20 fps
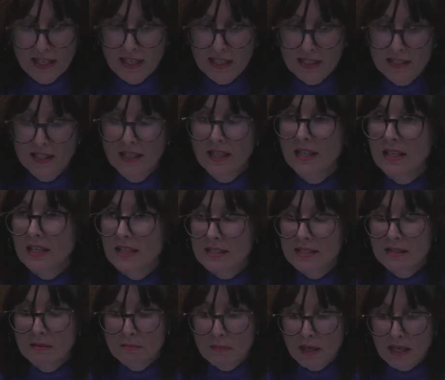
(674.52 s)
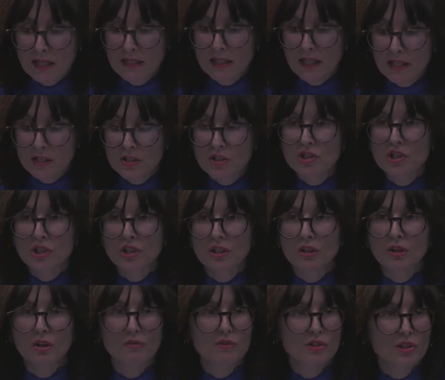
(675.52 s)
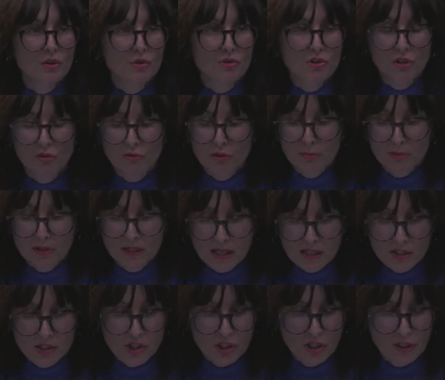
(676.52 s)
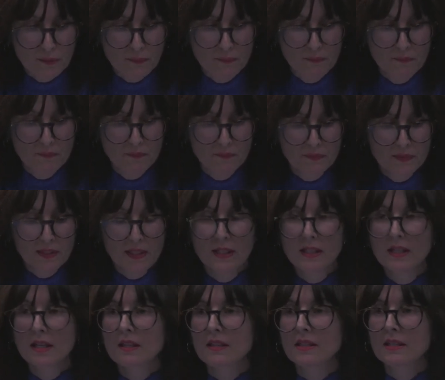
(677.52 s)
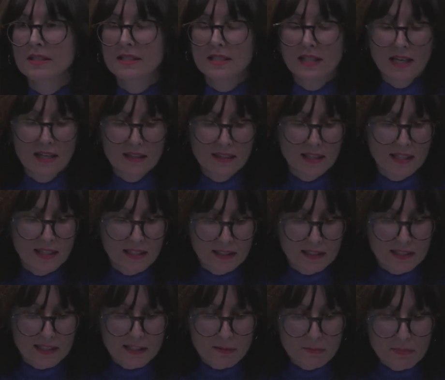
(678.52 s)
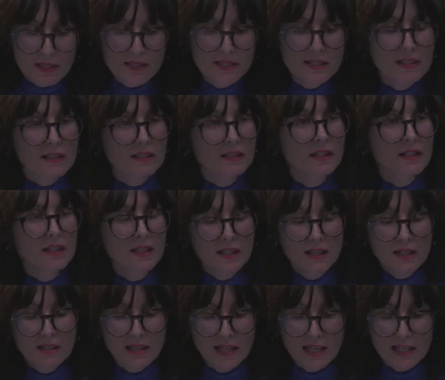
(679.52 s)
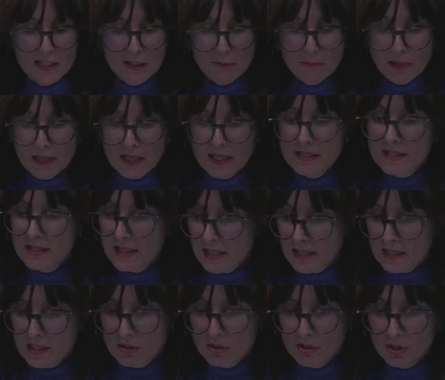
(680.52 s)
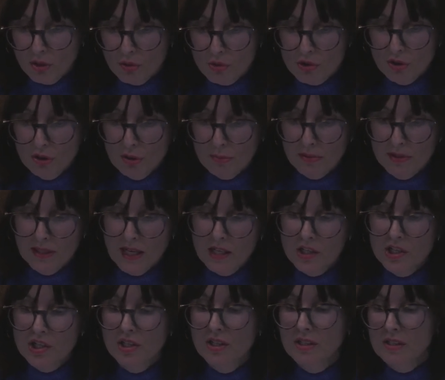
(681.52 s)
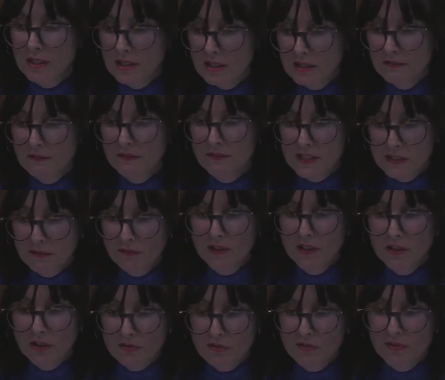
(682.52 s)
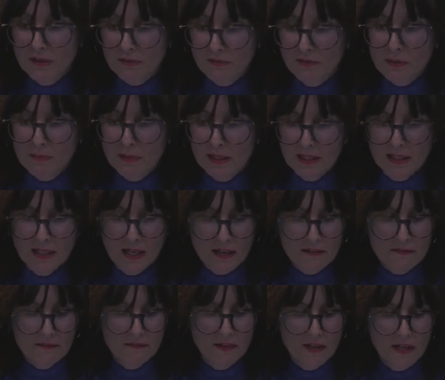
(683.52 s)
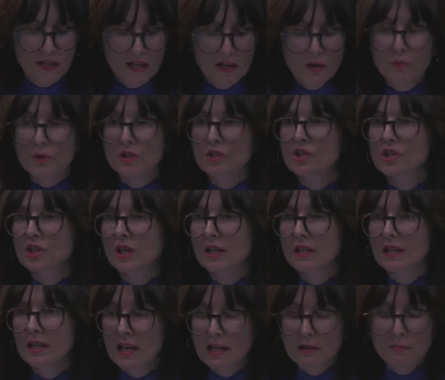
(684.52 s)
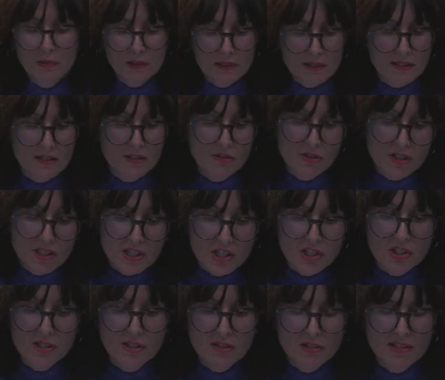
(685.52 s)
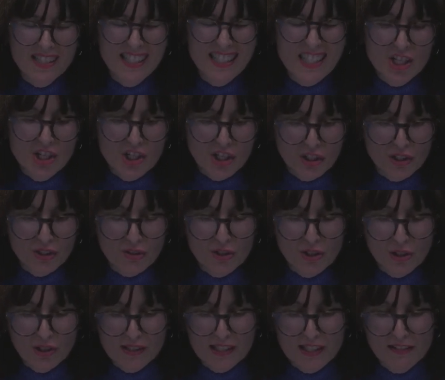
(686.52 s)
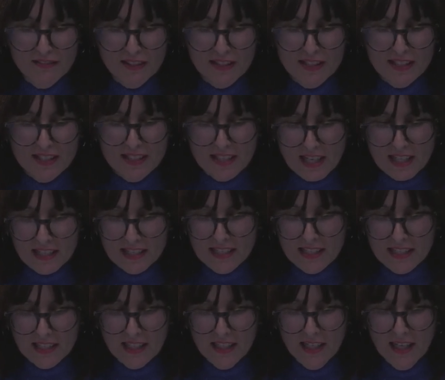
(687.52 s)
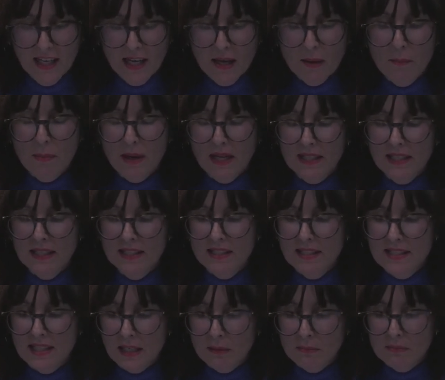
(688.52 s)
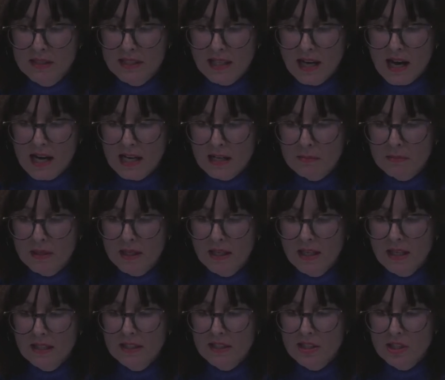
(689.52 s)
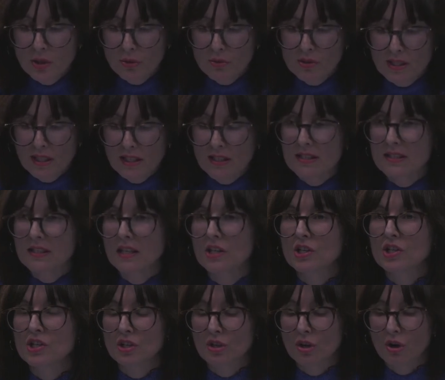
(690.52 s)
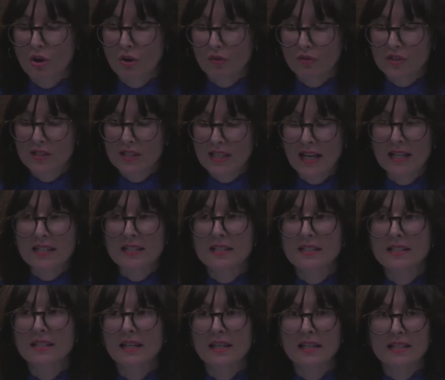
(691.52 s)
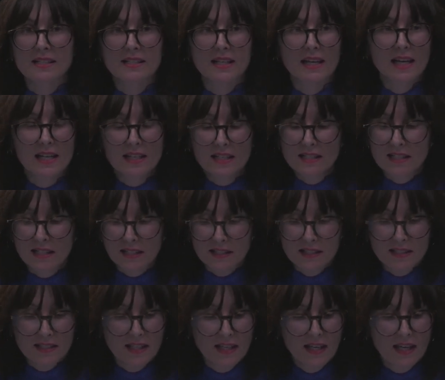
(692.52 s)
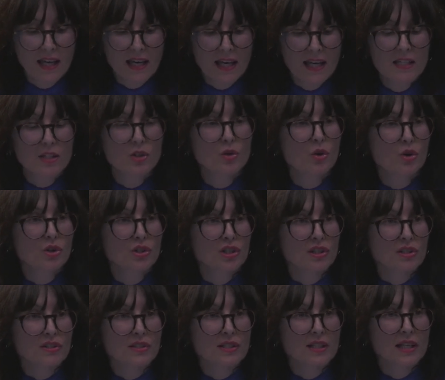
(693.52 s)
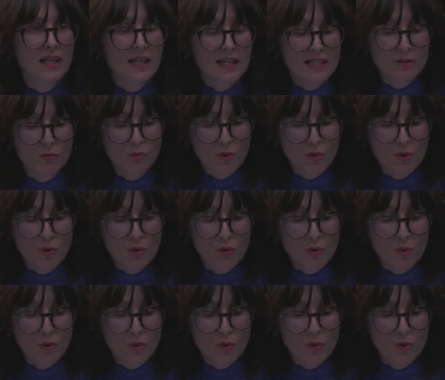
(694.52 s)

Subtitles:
and is the main engine of social reproduction. This ethical dismissal takes place thanks to social reproduction in the sphere of family life, which enables the transition to civil society. But at the same time, the socialization of sons as elders and daughters as